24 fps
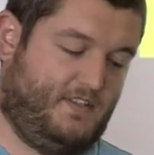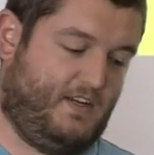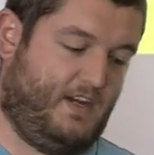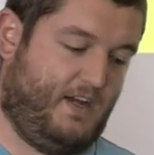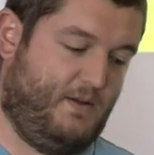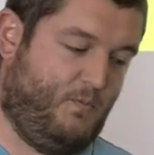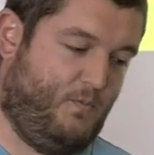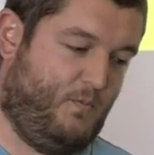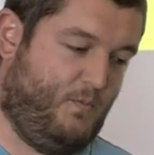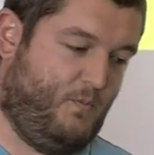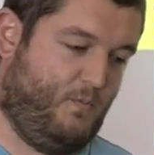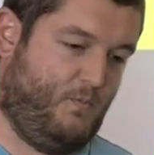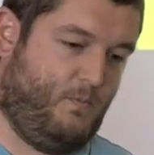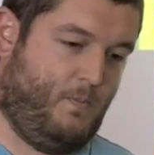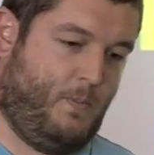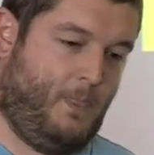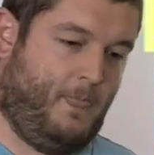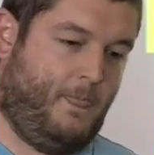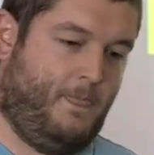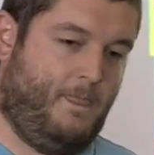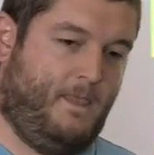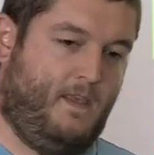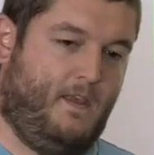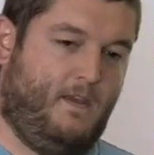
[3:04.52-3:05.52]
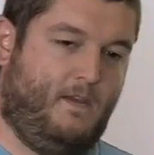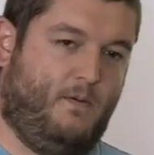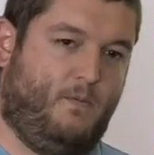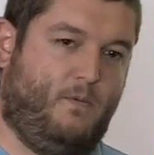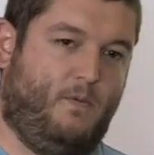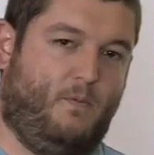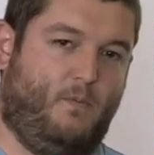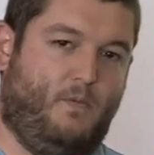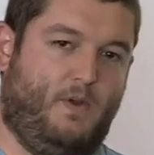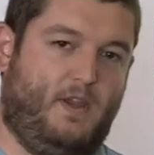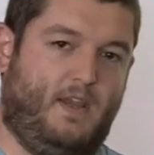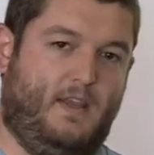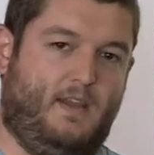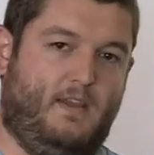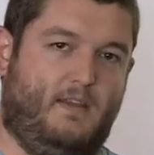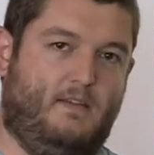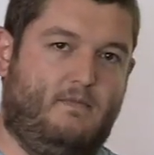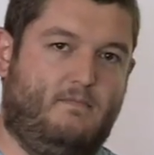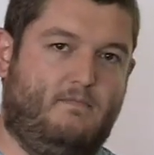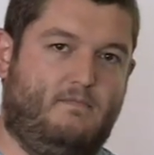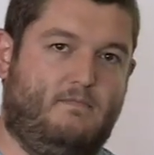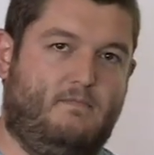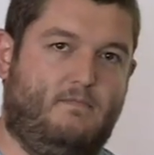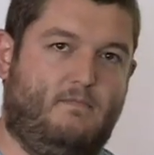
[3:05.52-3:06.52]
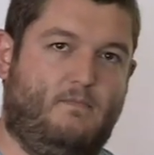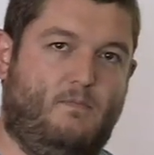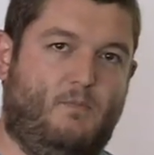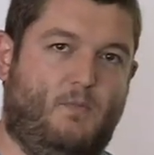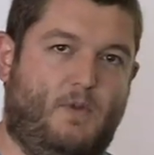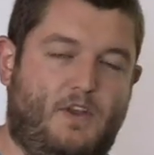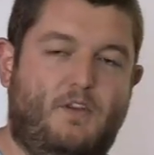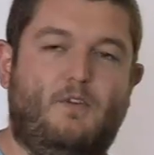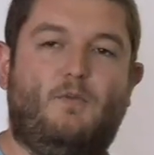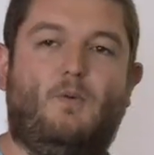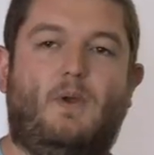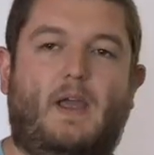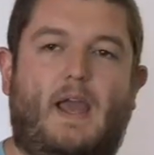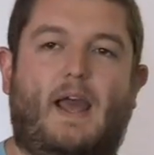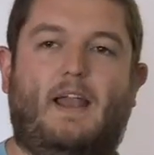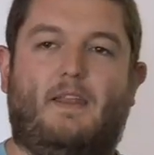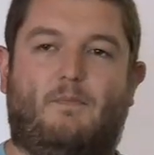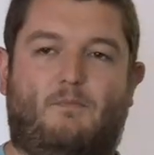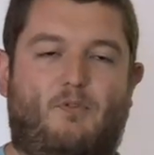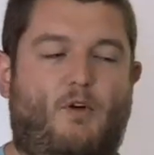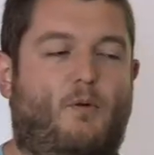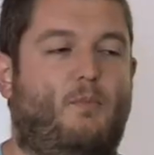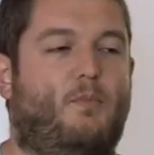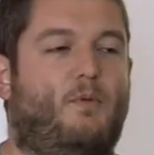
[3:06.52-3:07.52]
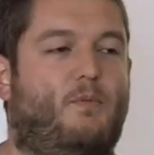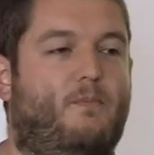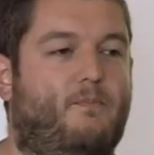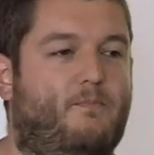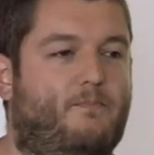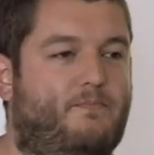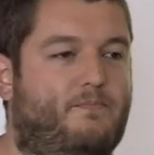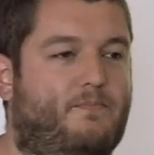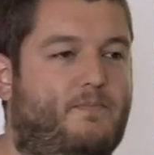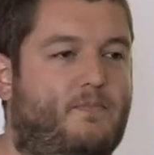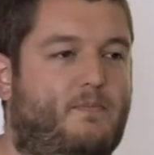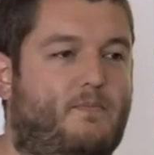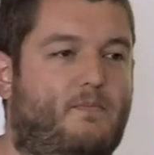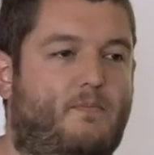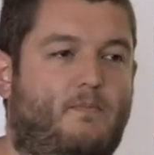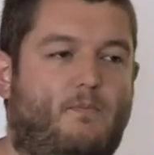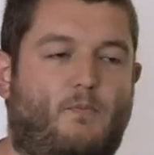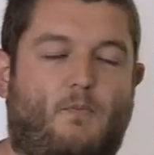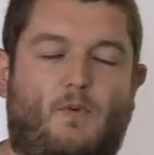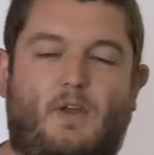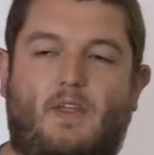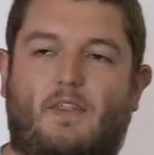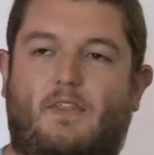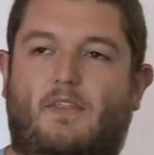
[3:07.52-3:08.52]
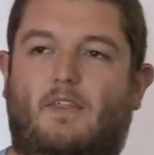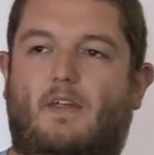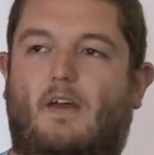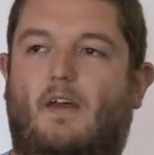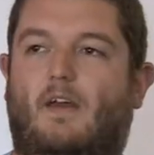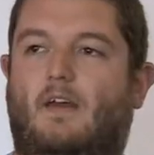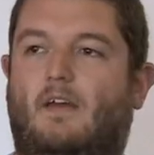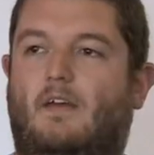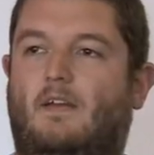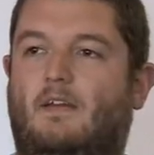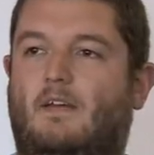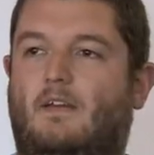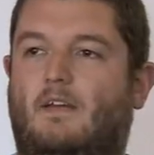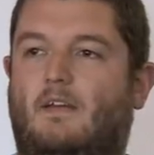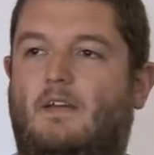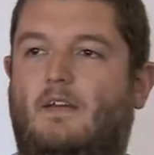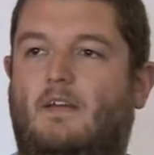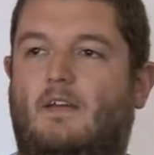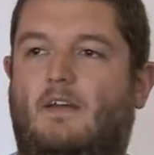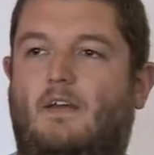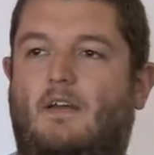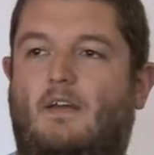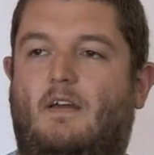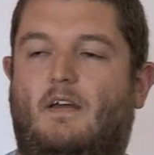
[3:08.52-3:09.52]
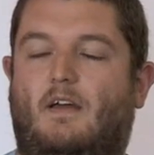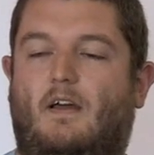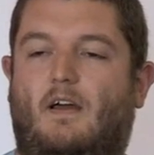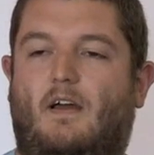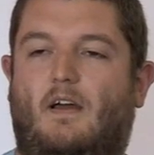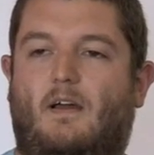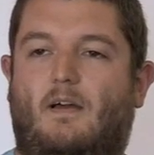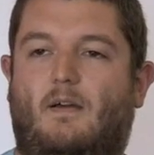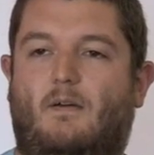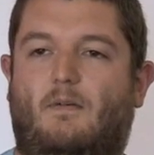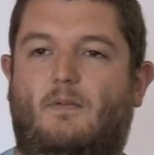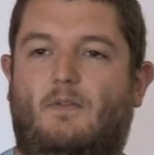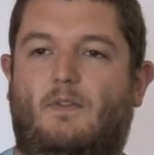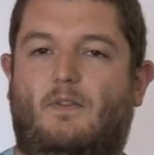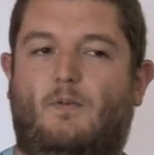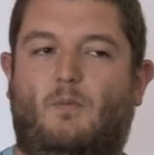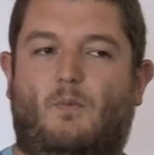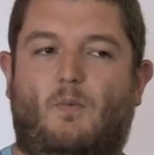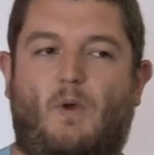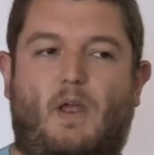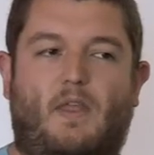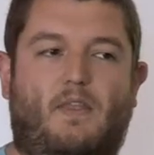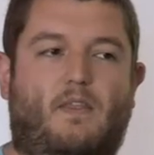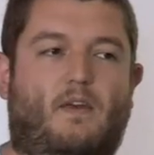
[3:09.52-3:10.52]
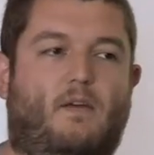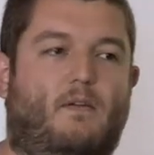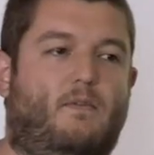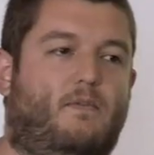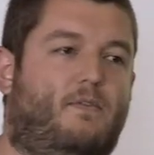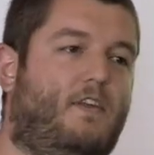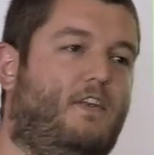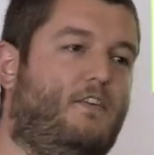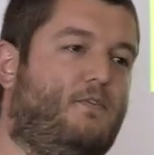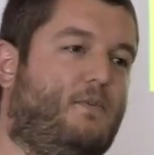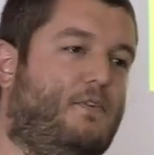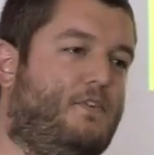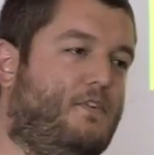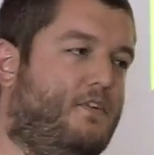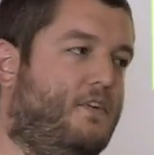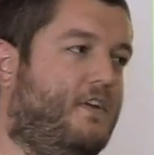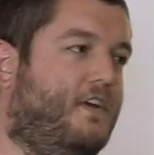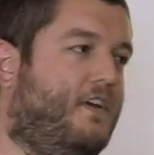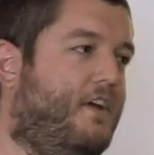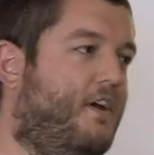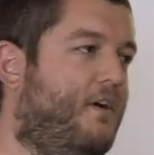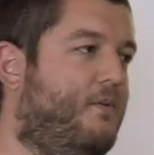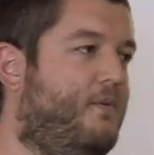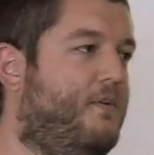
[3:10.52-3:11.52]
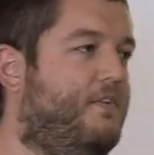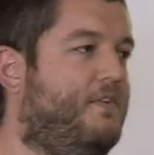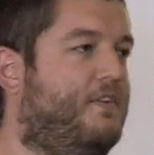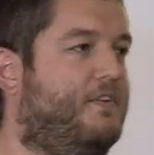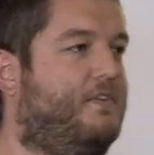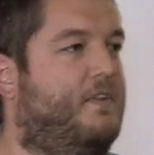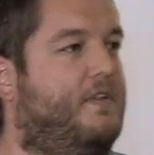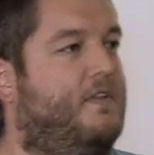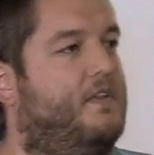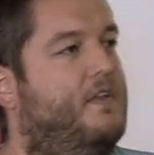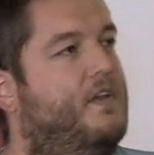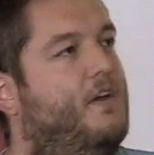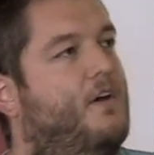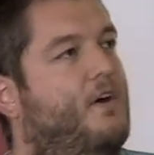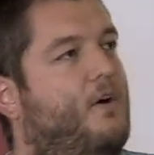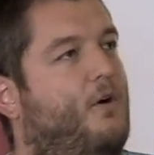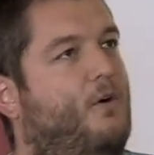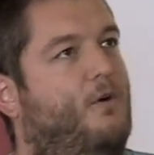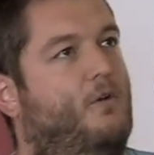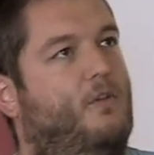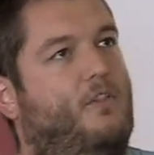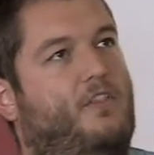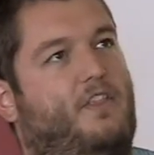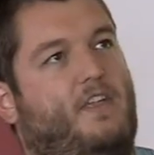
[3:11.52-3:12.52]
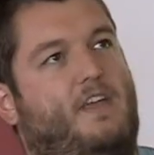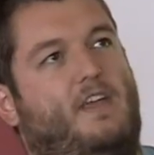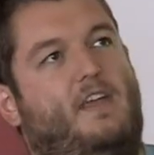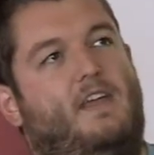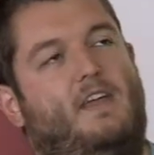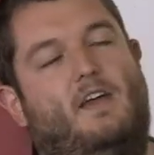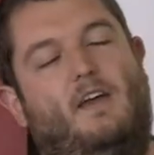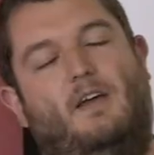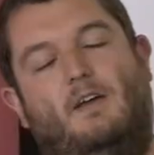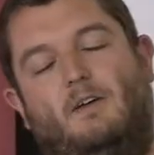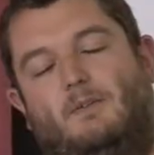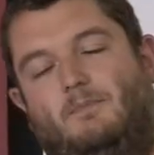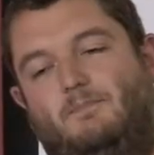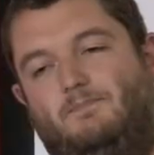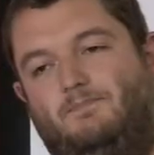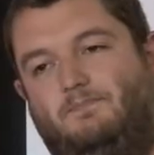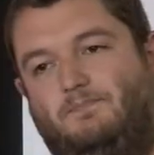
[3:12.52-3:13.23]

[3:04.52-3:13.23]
time we, we knew we had a problem with uh, uh, the way that things were done at Code Weavers, that all the, uh,